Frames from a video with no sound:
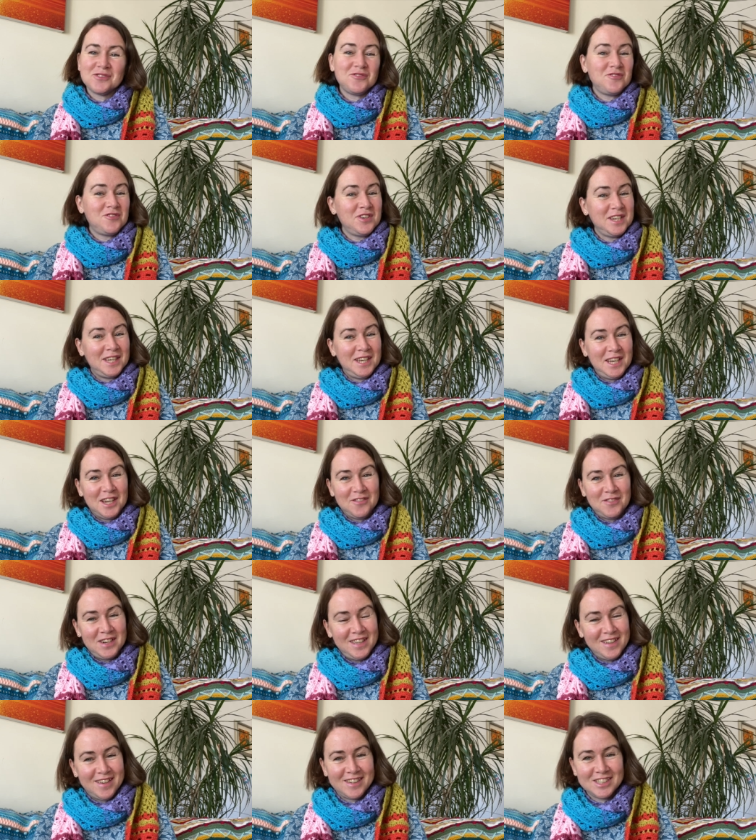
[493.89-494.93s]
a really
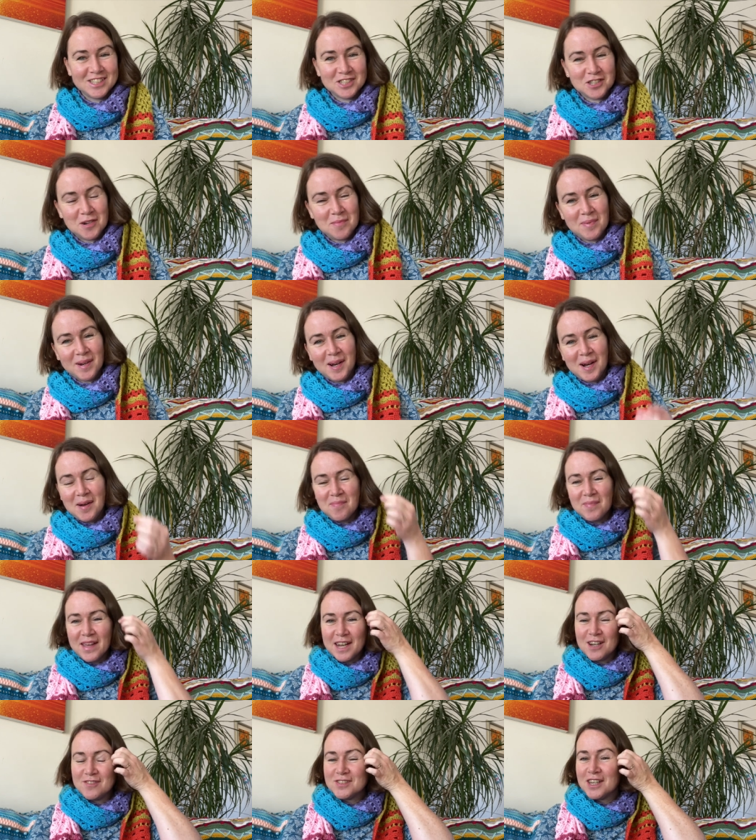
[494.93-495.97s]
lovely yarn shop, and
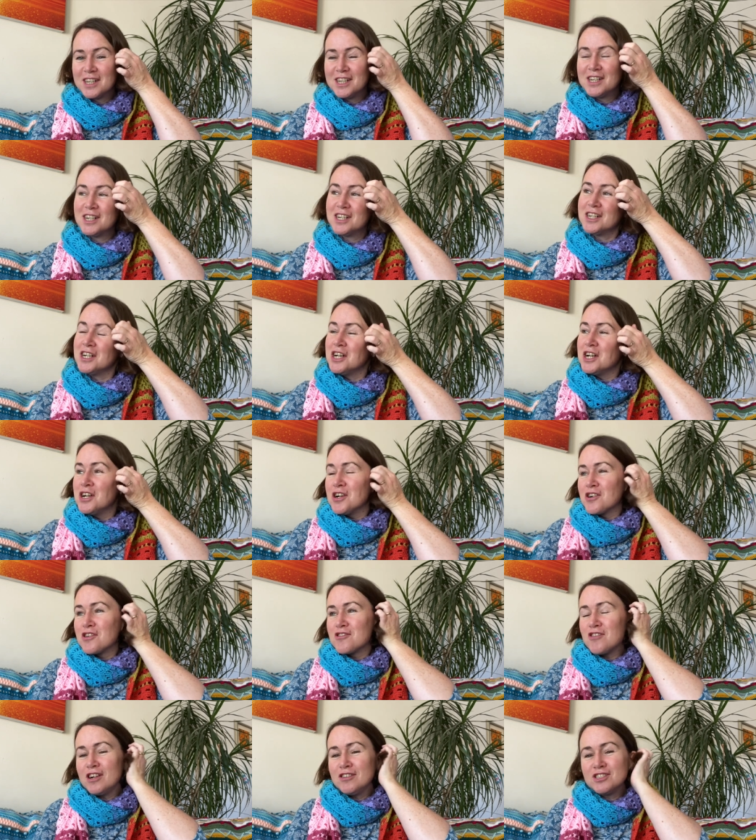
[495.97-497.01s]
I've done a
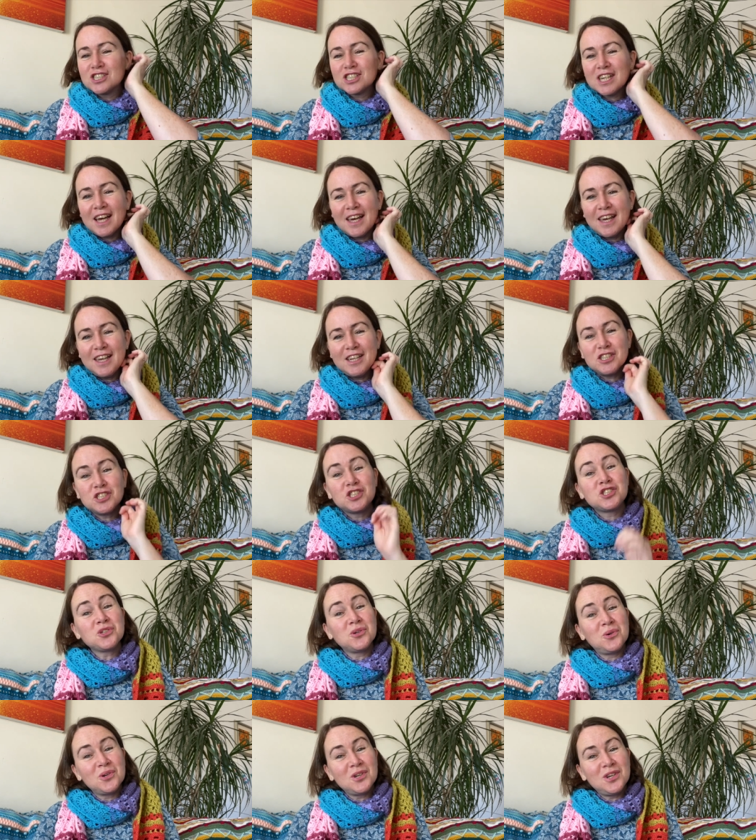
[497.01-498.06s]
crochet
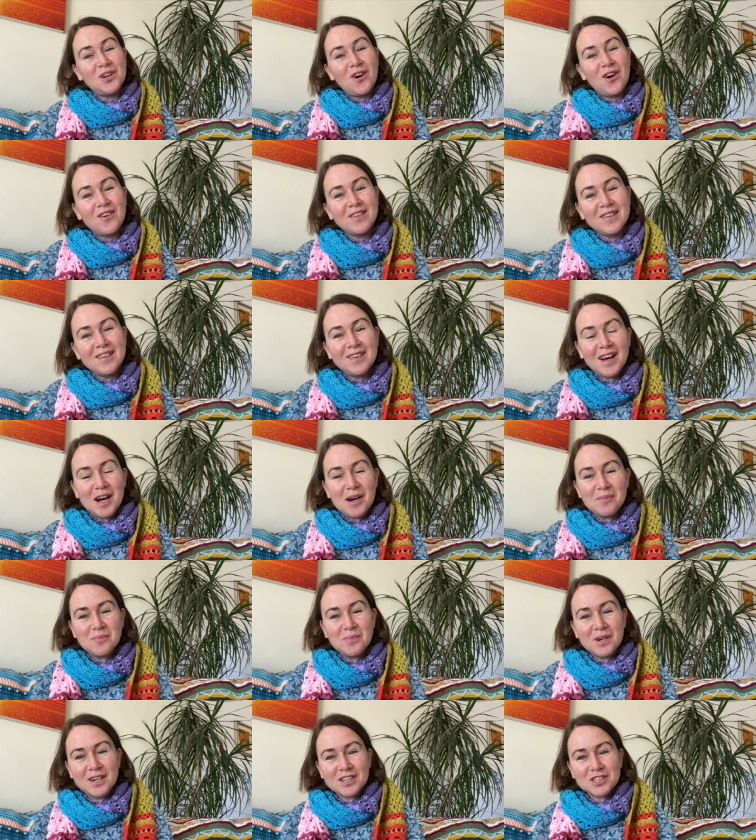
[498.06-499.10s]
shawl along
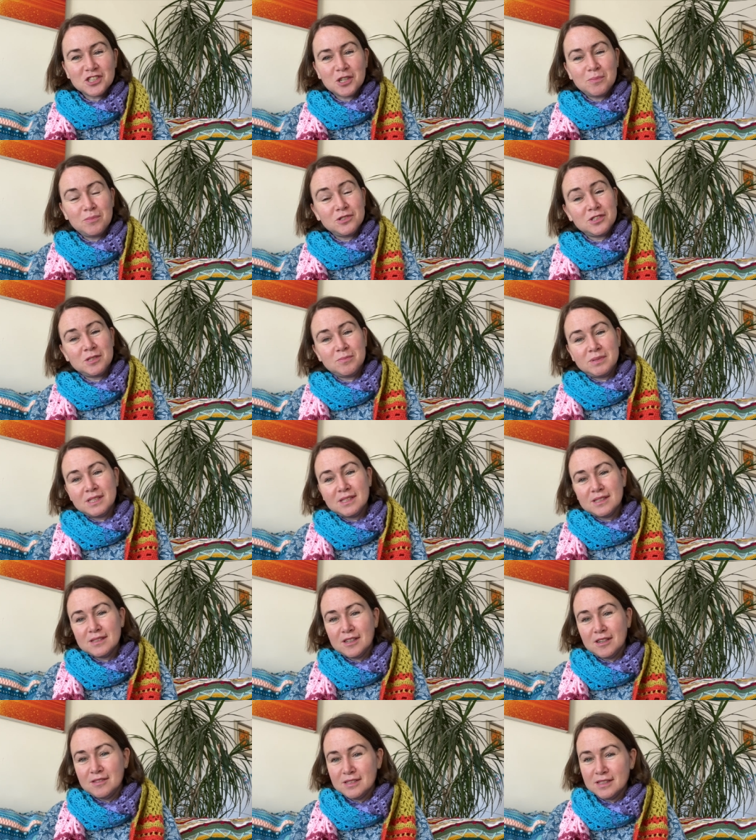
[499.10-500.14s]
workshop, which has been
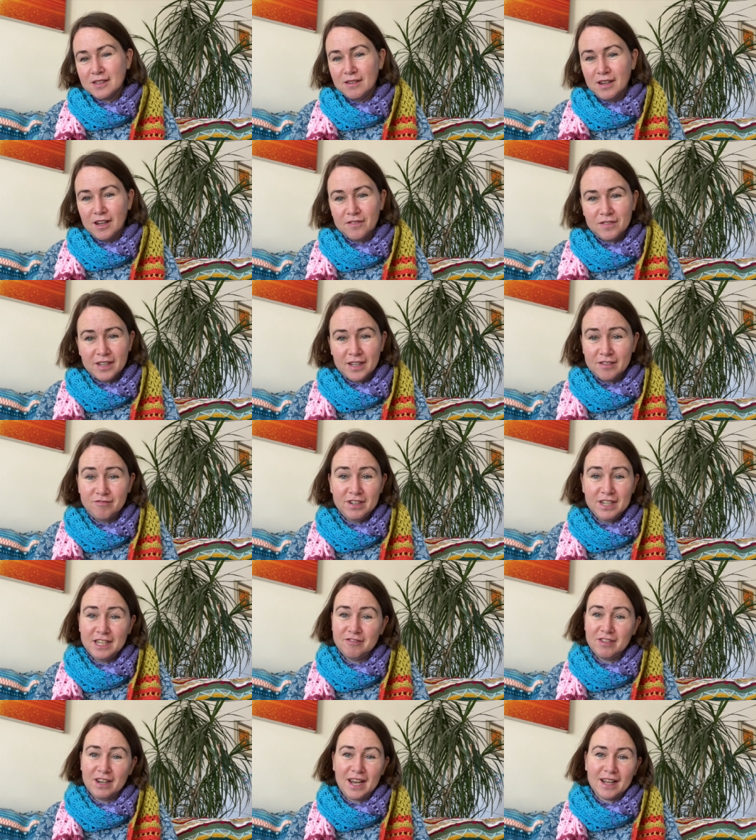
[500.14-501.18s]
so lovely and
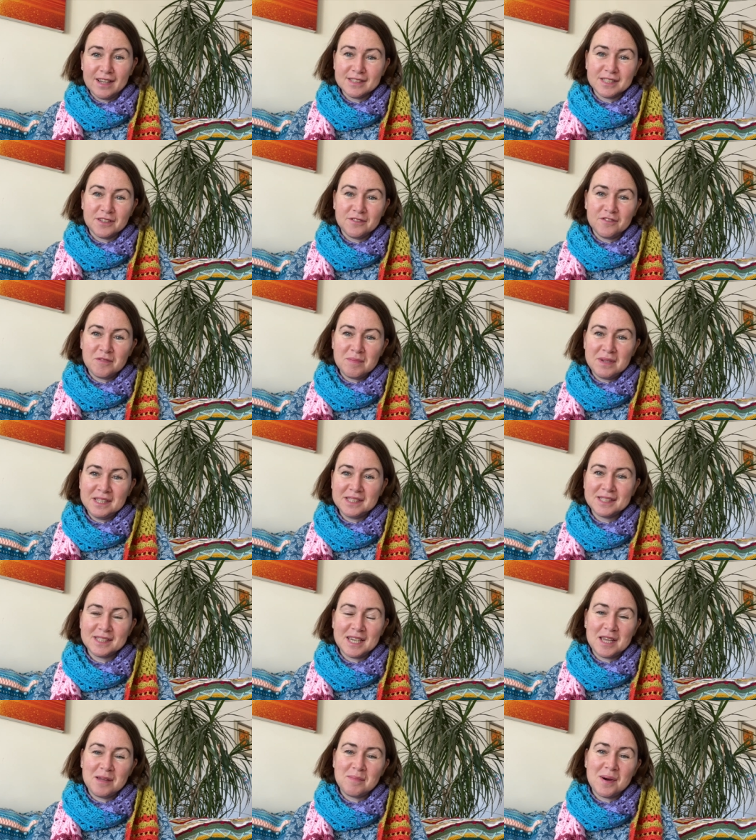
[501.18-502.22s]
really relaxing for me
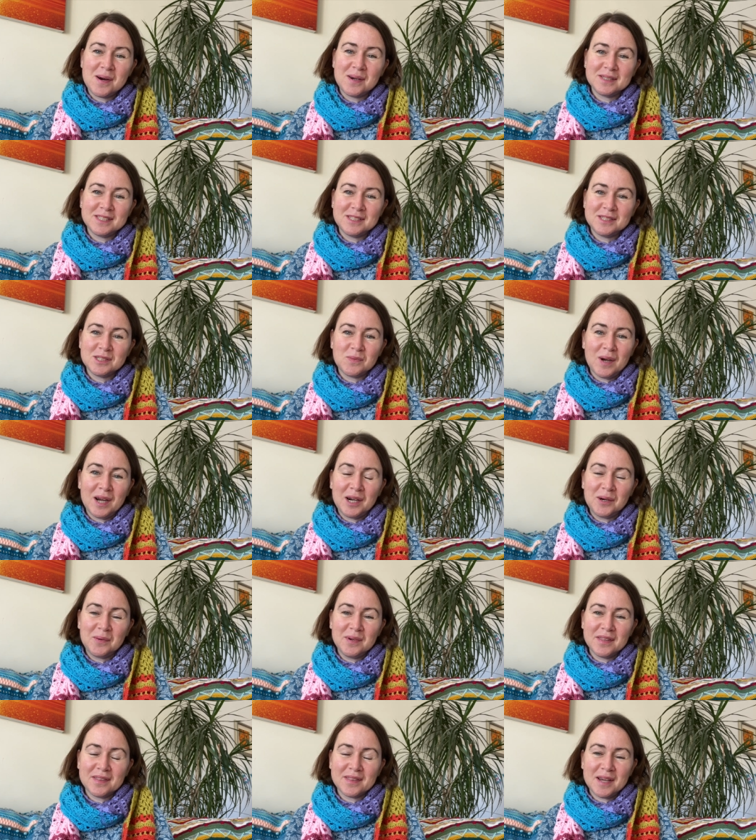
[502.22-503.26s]
to take part in as well,
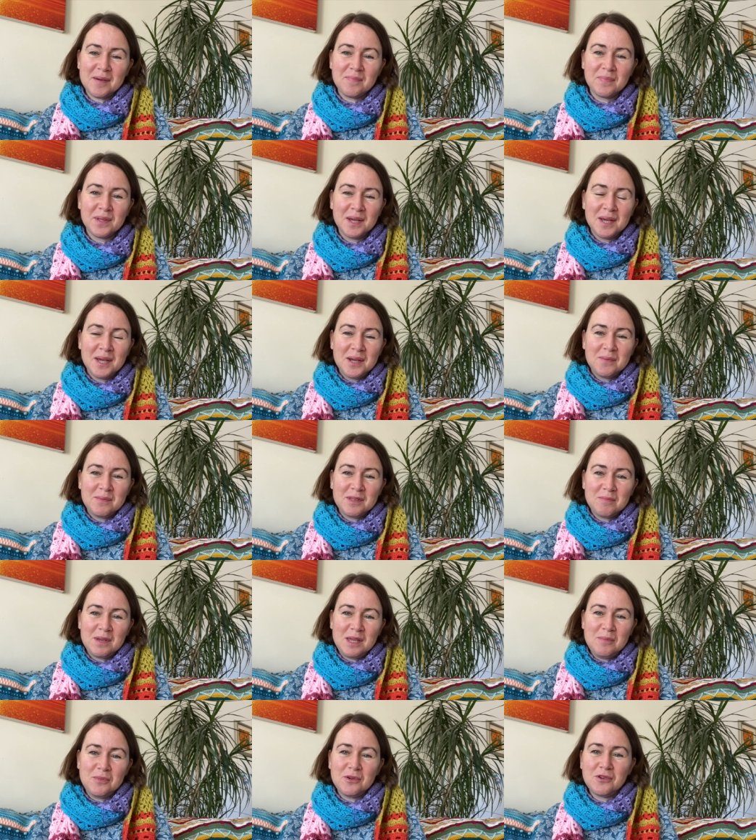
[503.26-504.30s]
with
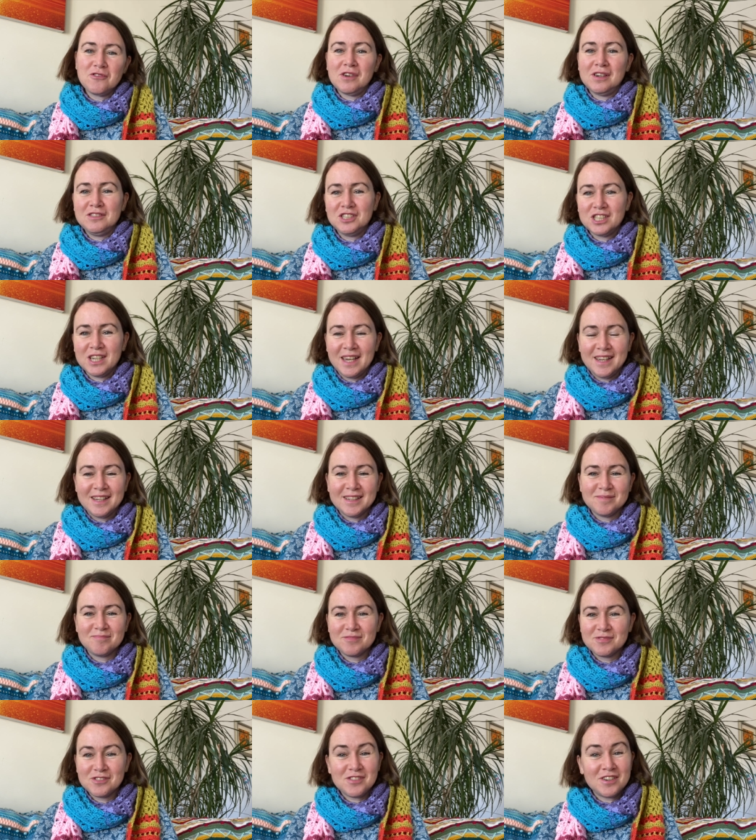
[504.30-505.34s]
people
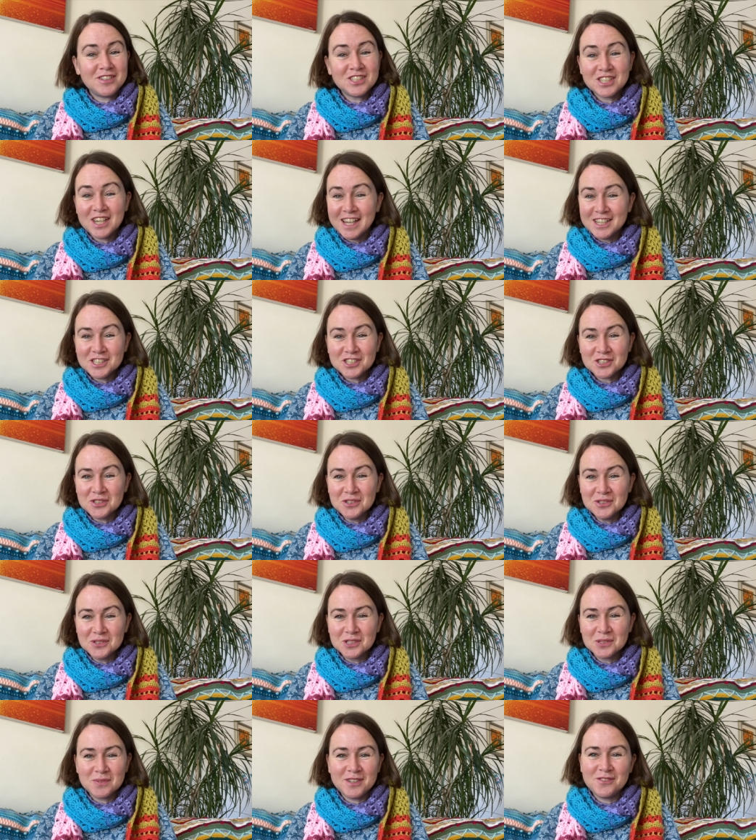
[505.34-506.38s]
crocheting
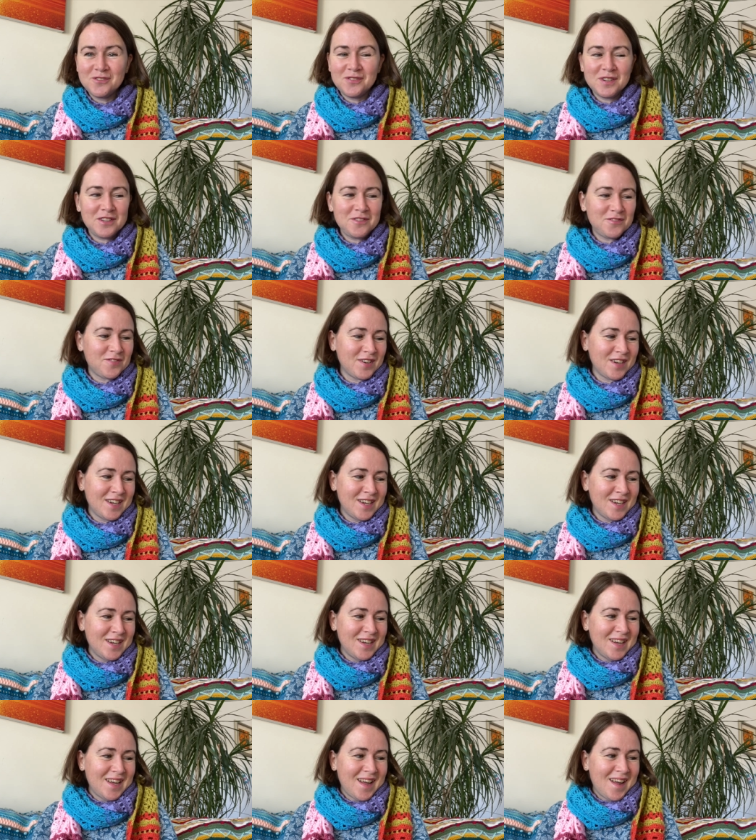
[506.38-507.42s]
shawls.
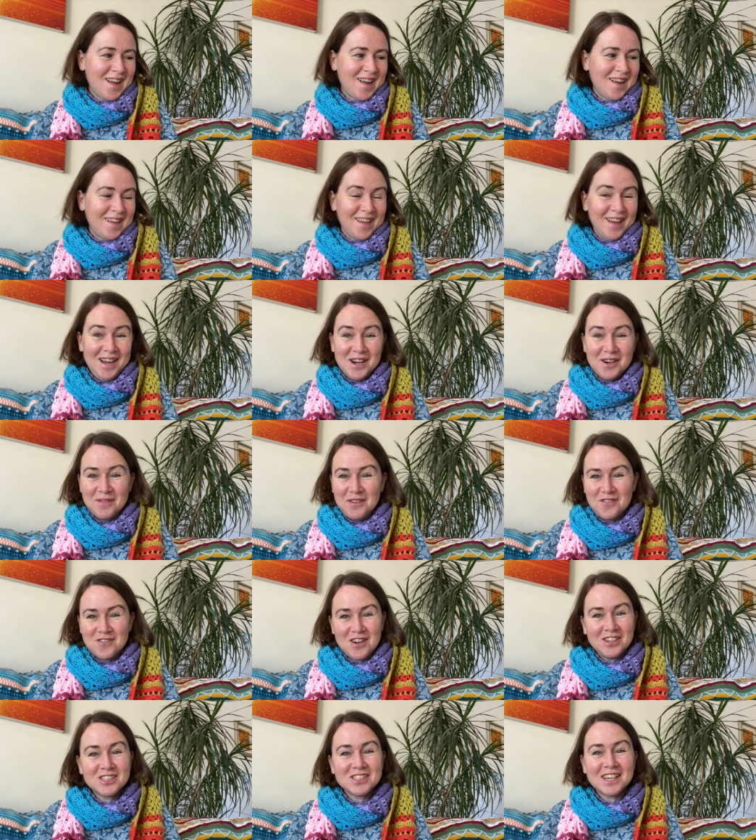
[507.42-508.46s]
We've
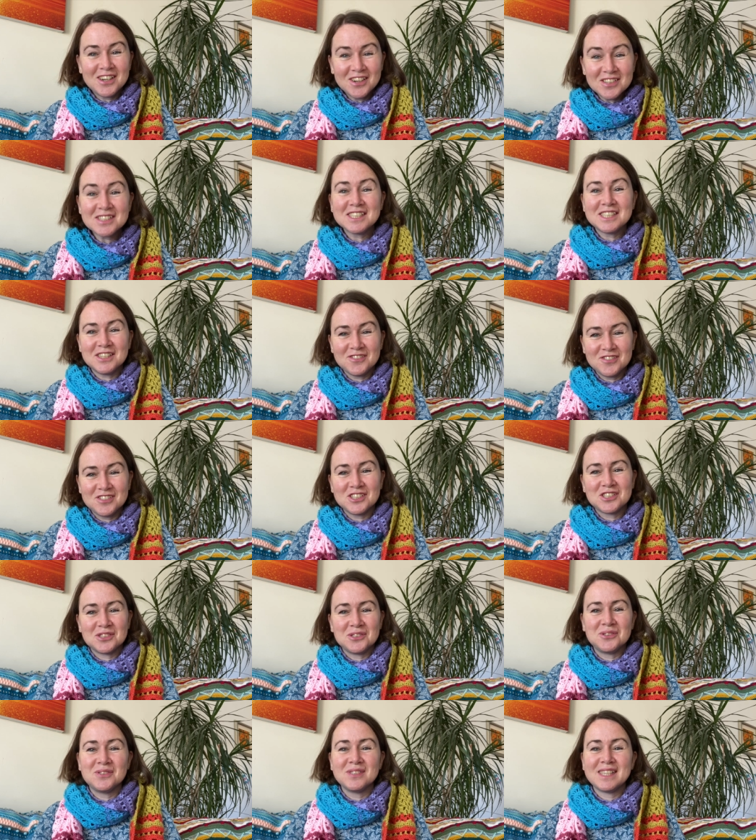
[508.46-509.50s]
crocheted lots of different
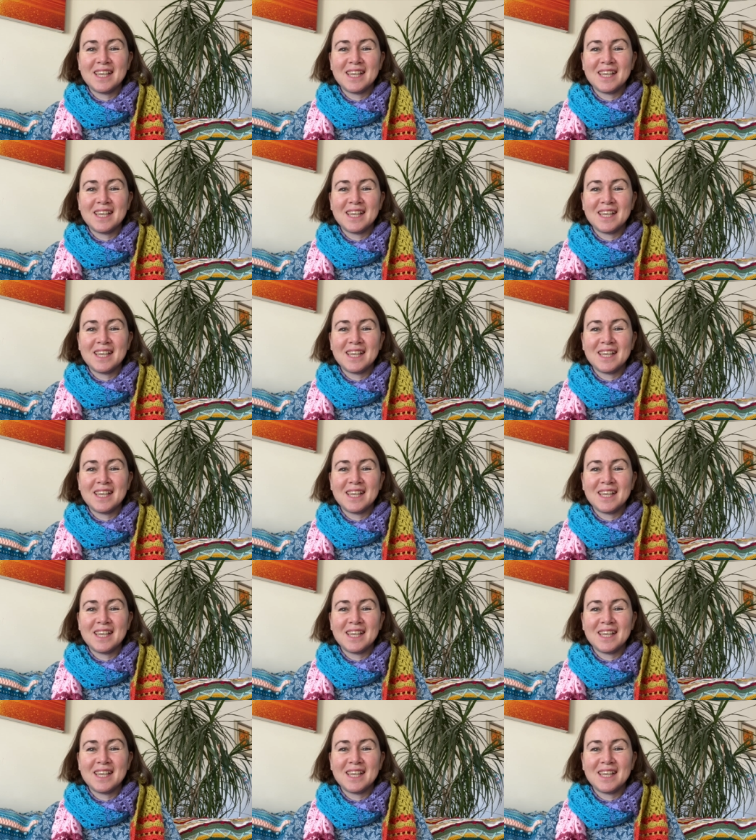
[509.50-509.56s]
shawls,